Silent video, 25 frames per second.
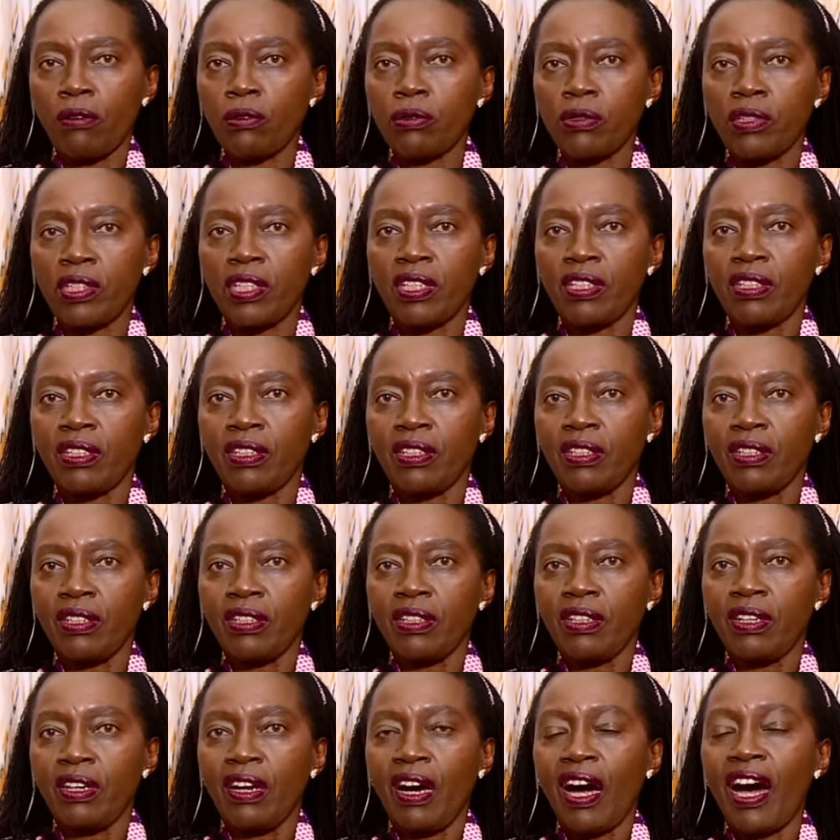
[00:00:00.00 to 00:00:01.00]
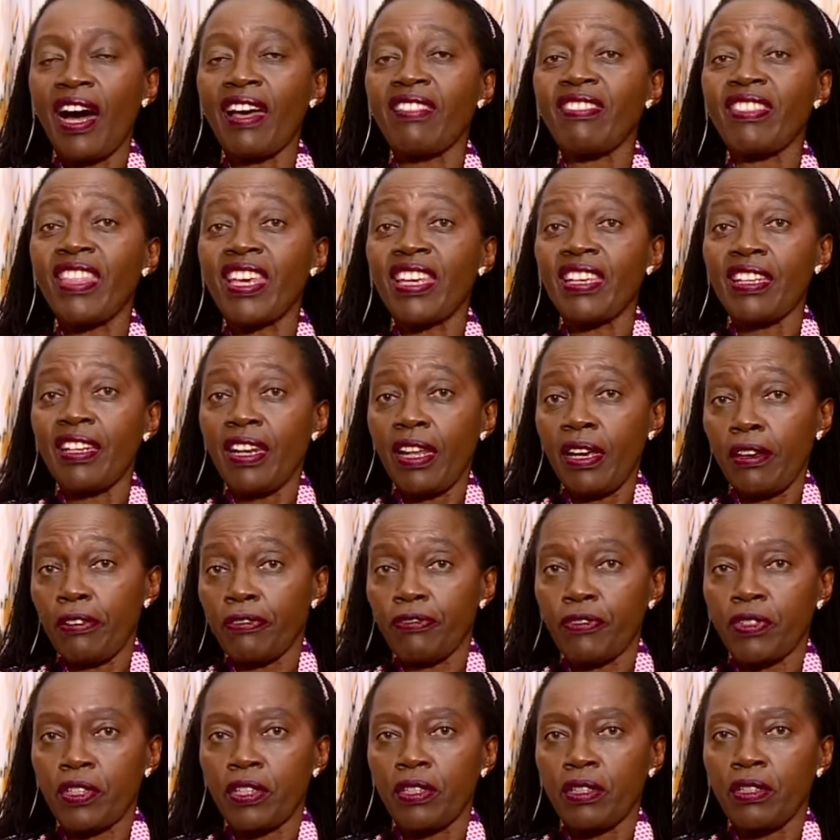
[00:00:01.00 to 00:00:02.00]
out. And they
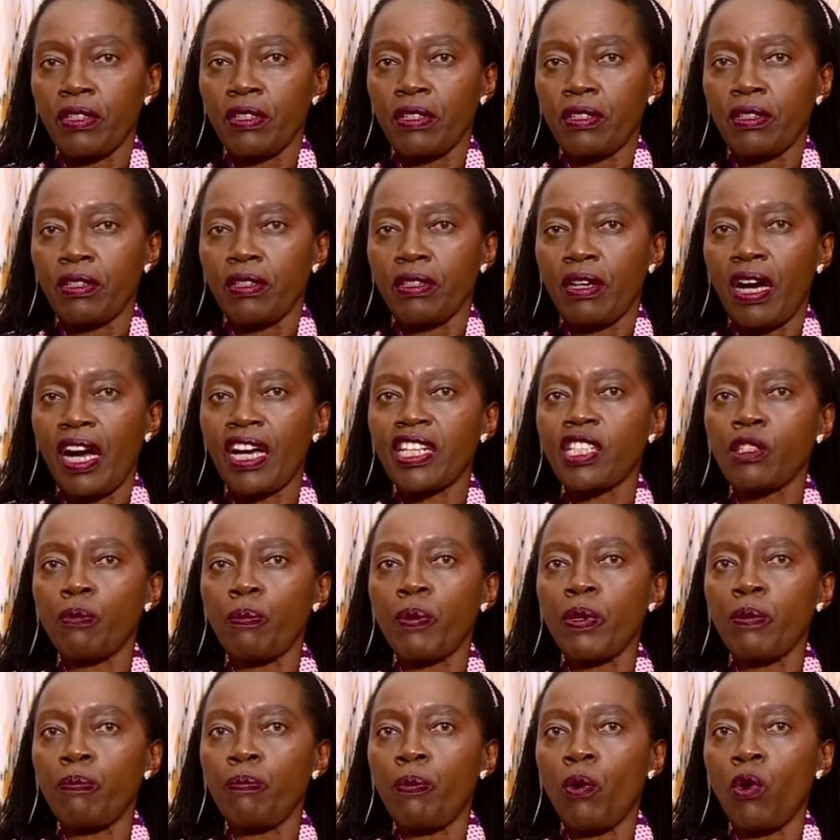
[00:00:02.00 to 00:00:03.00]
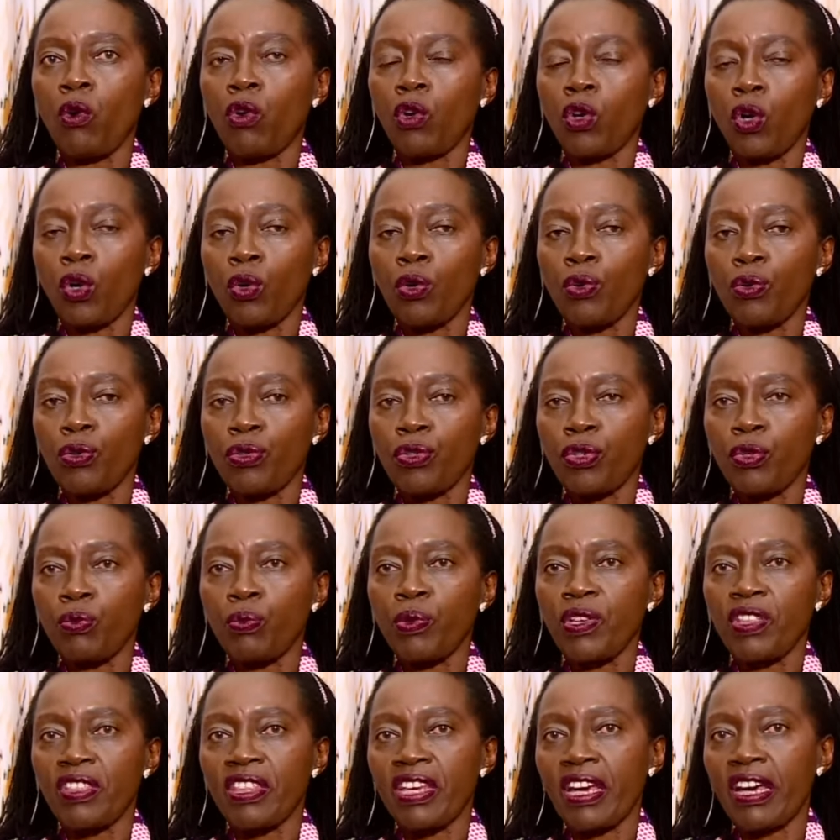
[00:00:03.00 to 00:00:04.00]
left as people
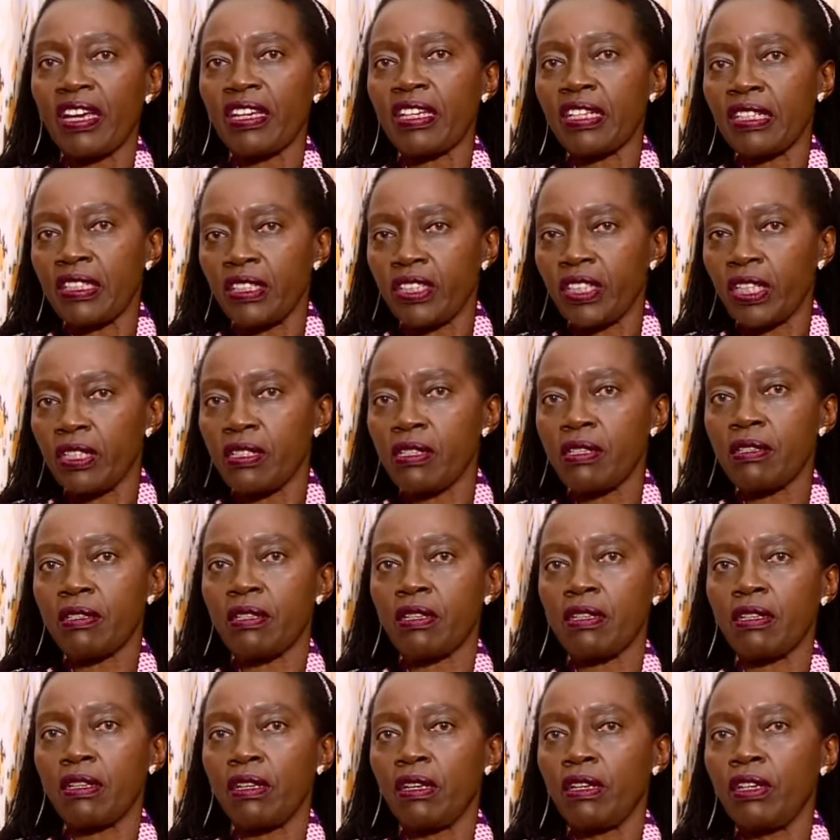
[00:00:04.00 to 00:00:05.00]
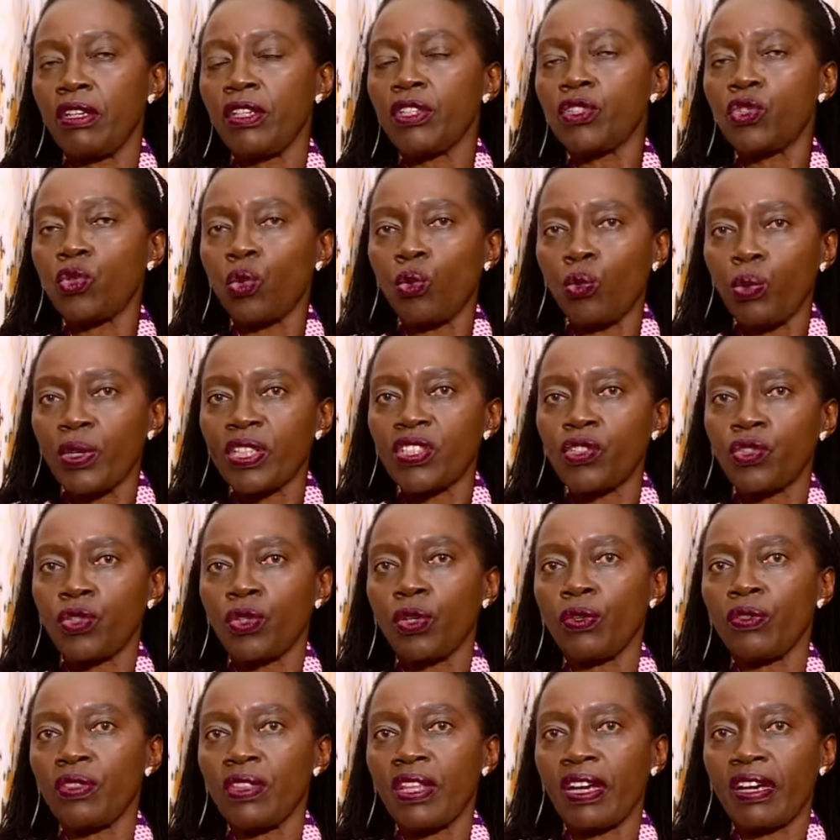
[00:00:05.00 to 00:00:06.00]
clothed with their agency to
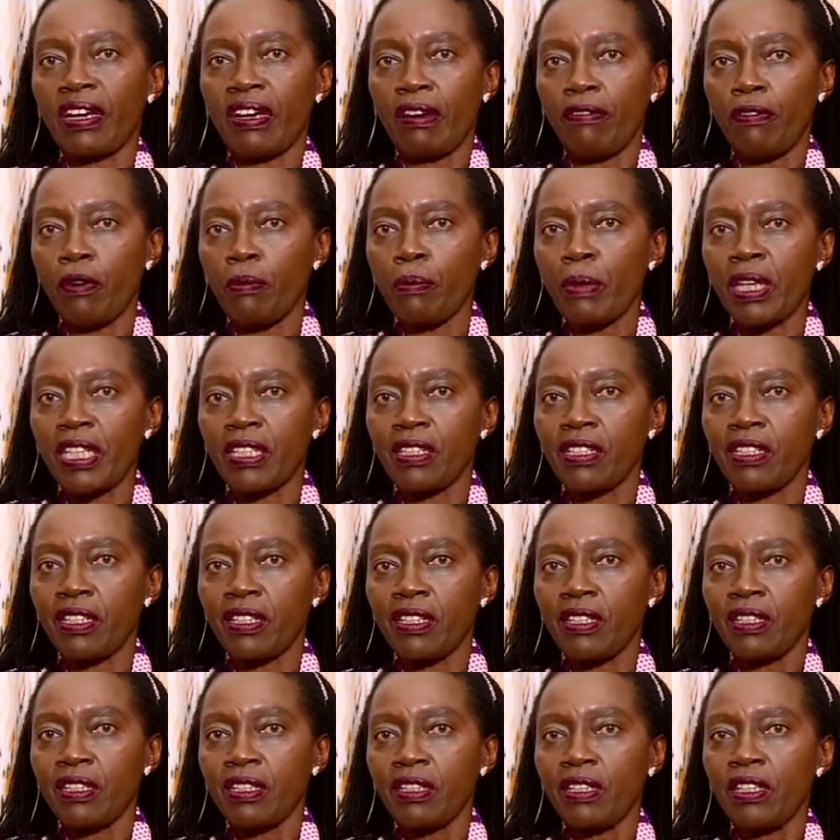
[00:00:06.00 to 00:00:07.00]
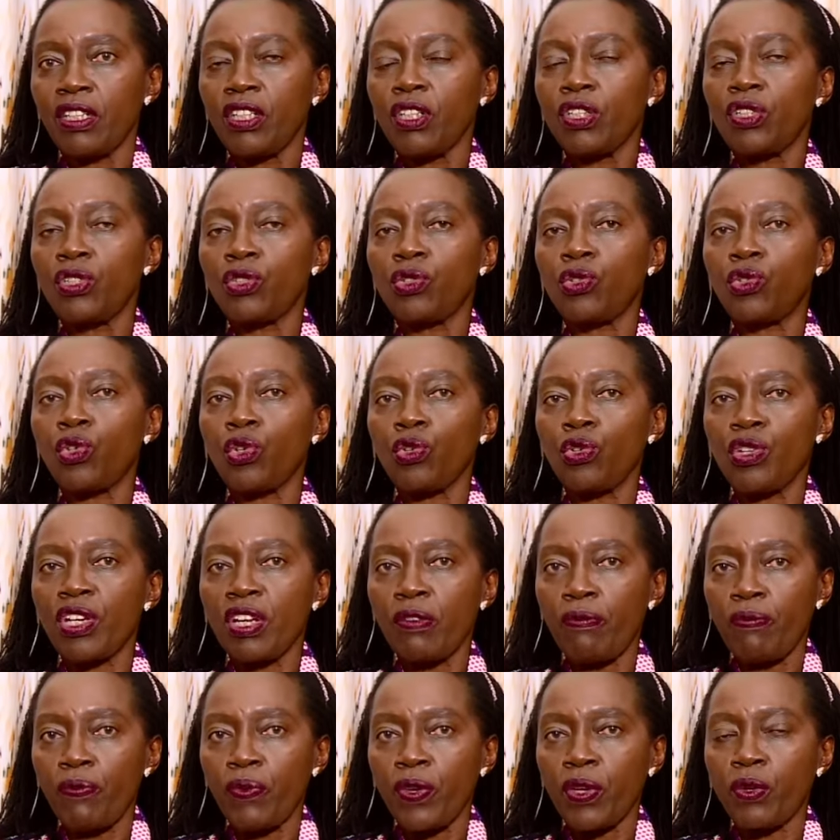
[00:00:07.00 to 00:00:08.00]
question the government, to
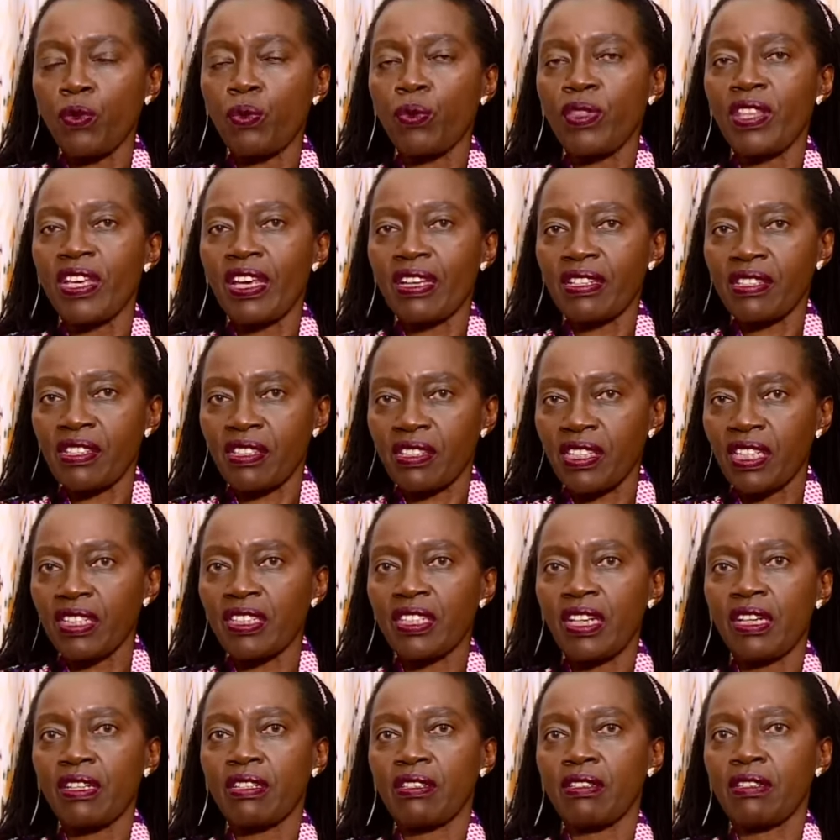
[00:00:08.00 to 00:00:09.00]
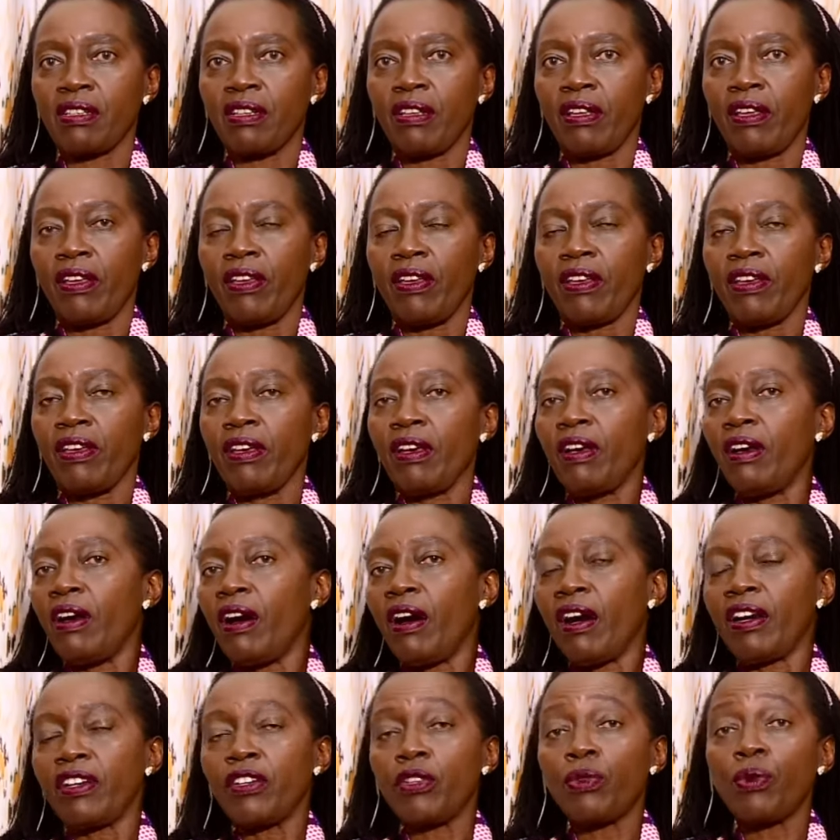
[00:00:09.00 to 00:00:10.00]
review their status.
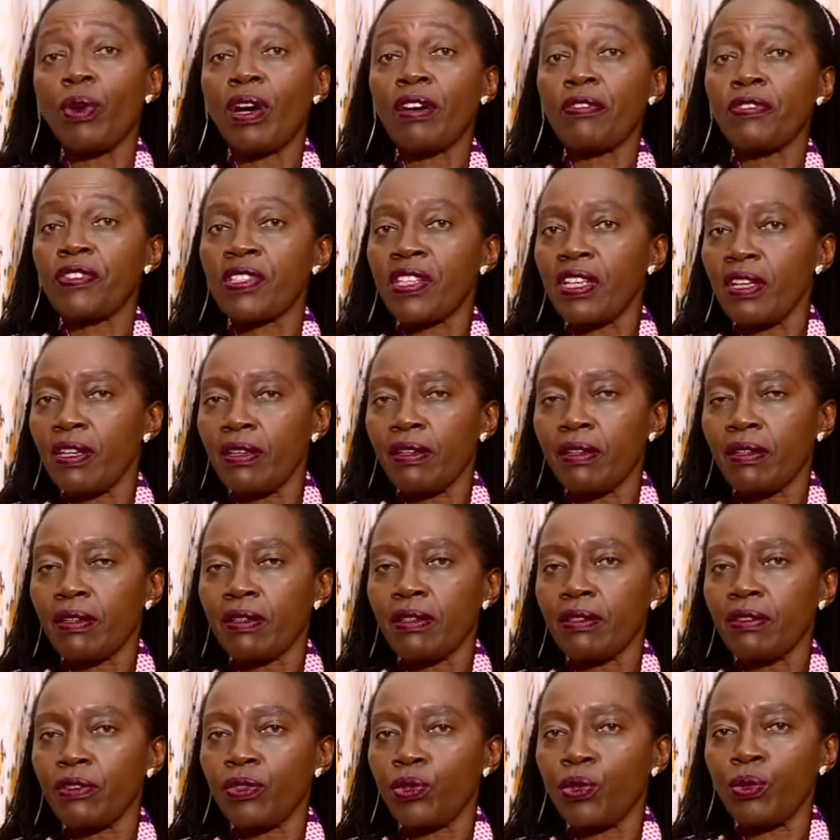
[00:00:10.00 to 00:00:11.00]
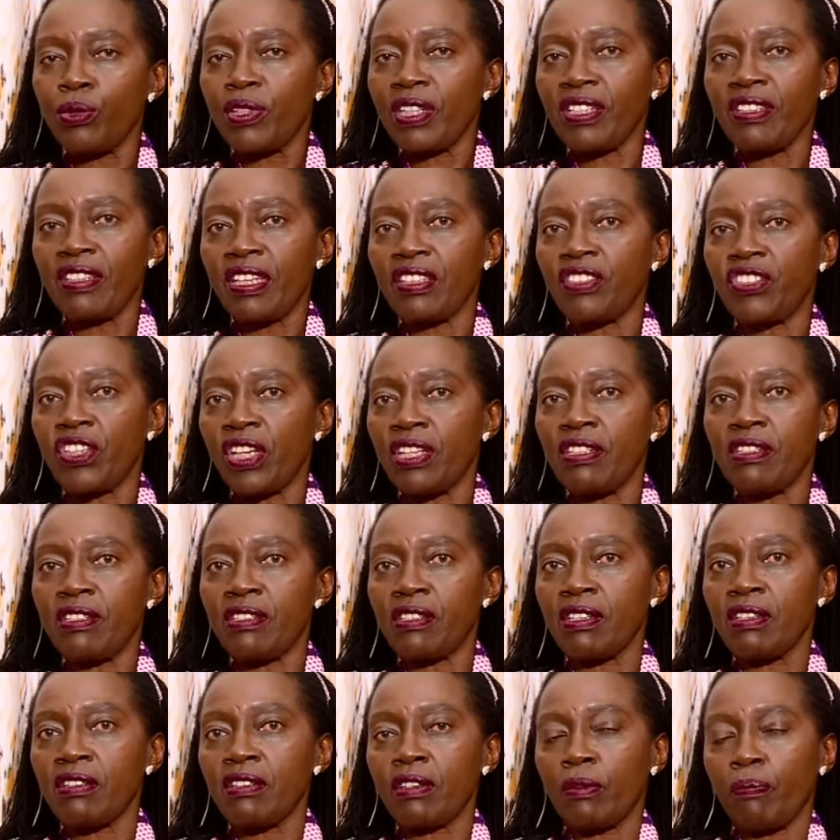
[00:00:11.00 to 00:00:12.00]
And you have seen during the
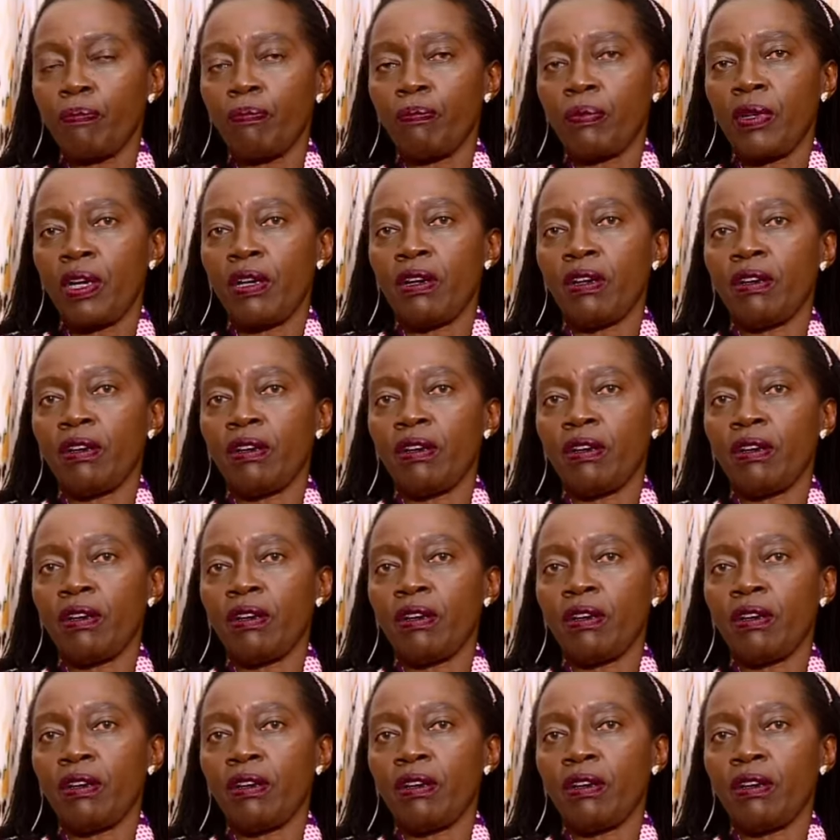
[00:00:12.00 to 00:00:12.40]
Gen Z